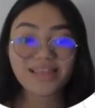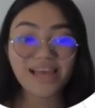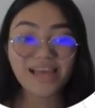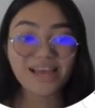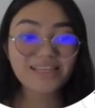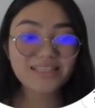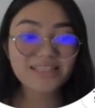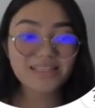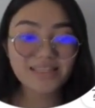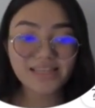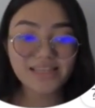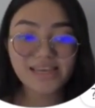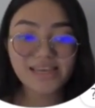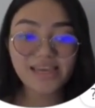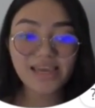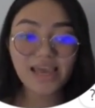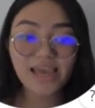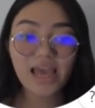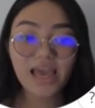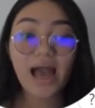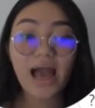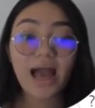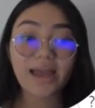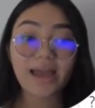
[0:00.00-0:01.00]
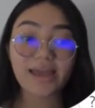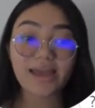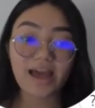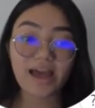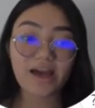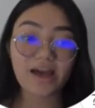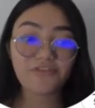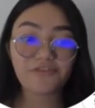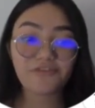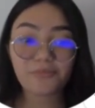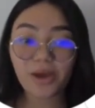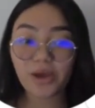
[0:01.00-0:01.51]
Lastly, I
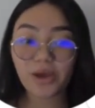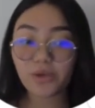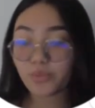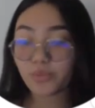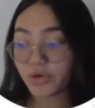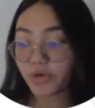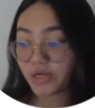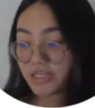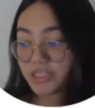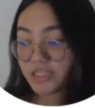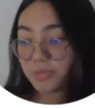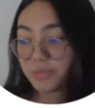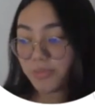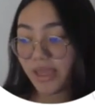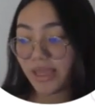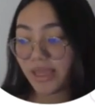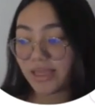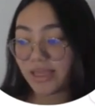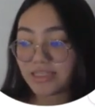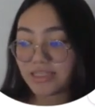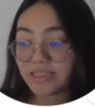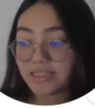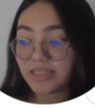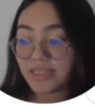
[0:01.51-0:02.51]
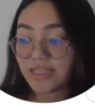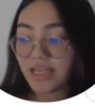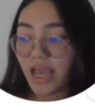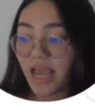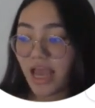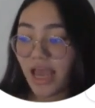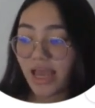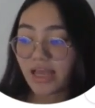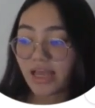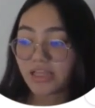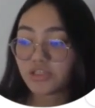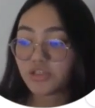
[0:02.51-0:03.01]
have my workspace.
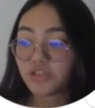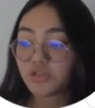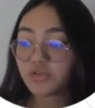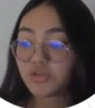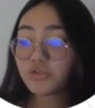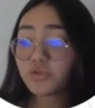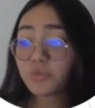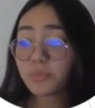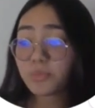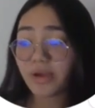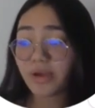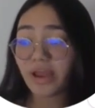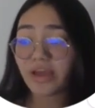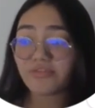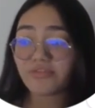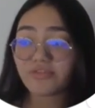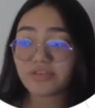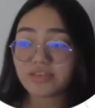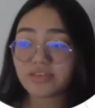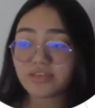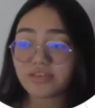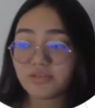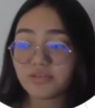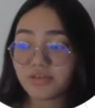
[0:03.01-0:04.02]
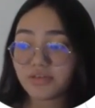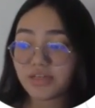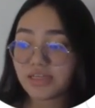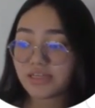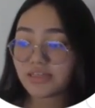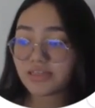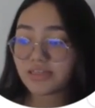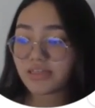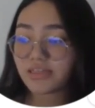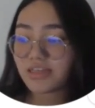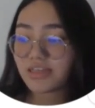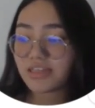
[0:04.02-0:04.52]
Due to privacy
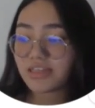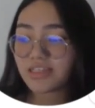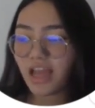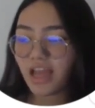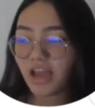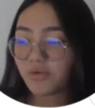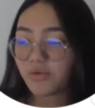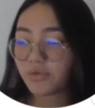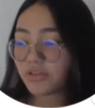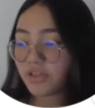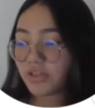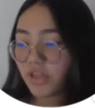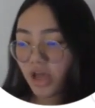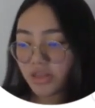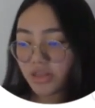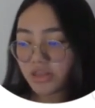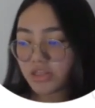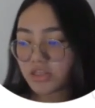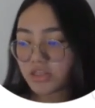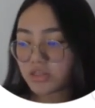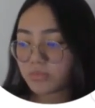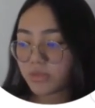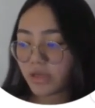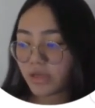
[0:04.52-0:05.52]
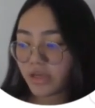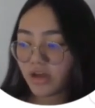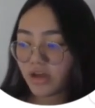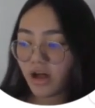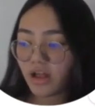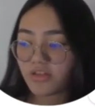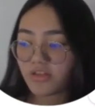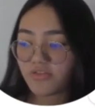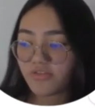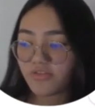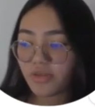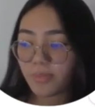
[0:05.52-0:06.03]
reasons, I will not display
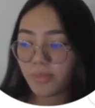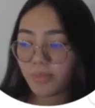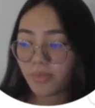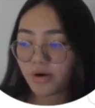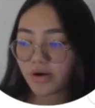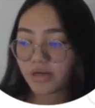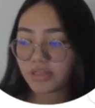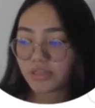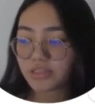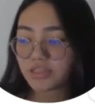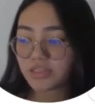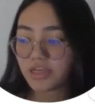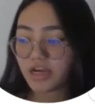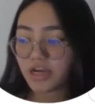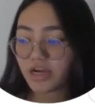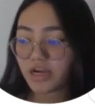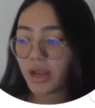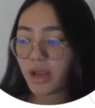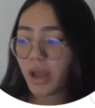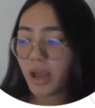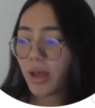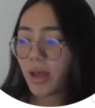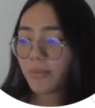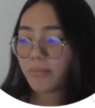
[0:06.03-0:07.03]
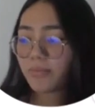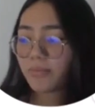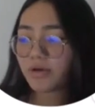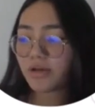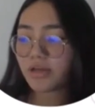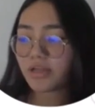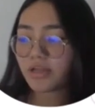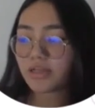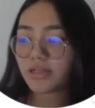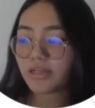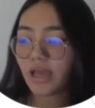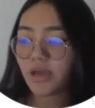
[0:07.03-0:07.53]
all of the parts here,
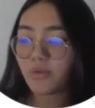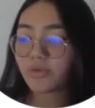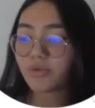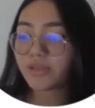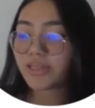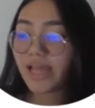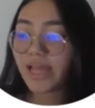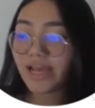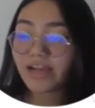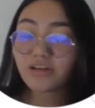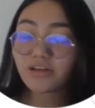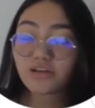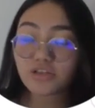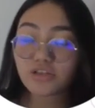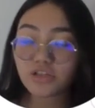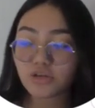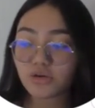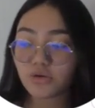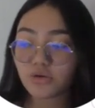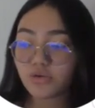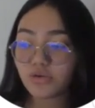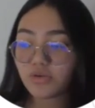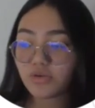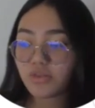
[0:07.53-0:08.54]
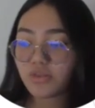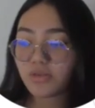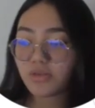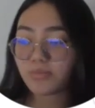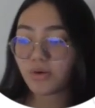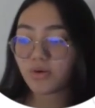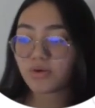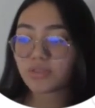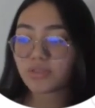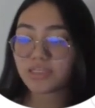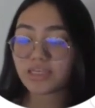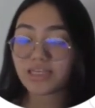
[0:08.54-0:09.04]
but I would like to show you
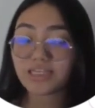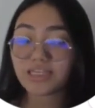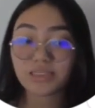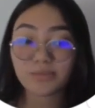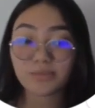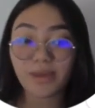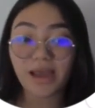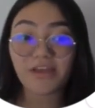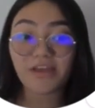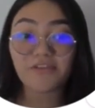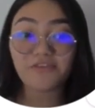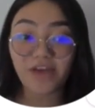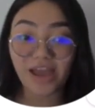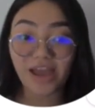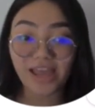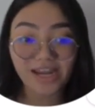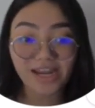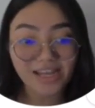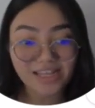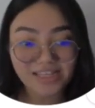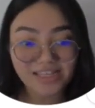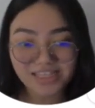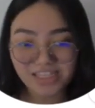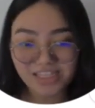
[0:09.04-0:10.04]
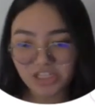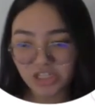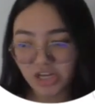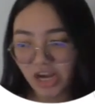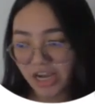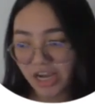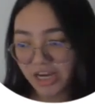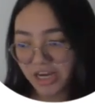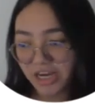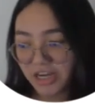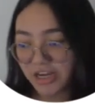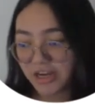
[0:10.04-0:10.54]
the most is my finance
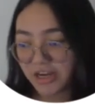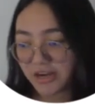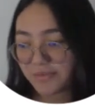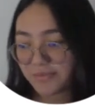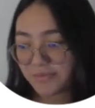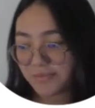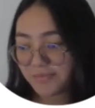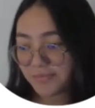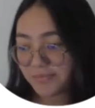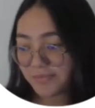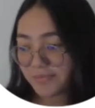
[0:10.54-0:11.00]
tracker.